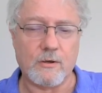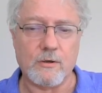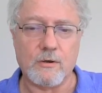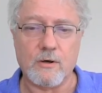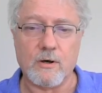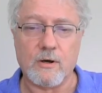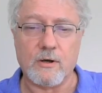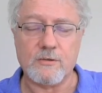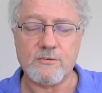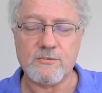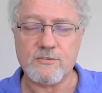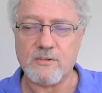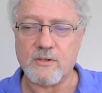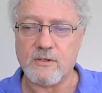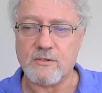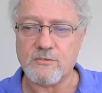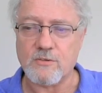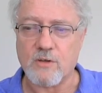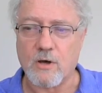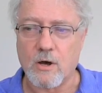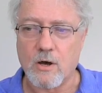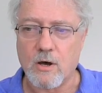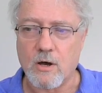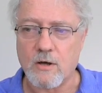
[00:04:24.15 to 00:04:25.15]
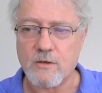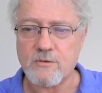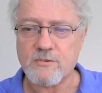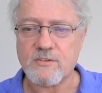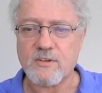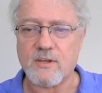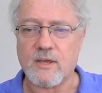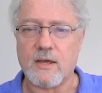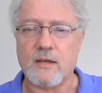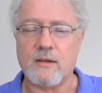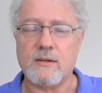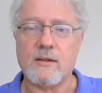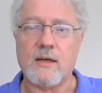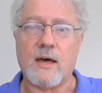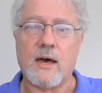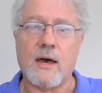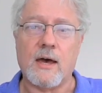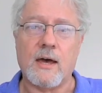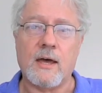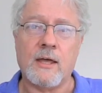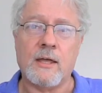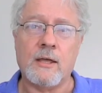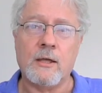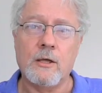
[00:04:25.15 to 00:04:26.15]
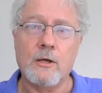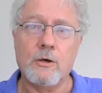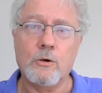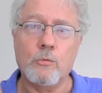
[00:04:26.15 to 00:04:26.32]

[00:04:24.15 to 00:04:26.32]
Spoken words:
God says, ask and I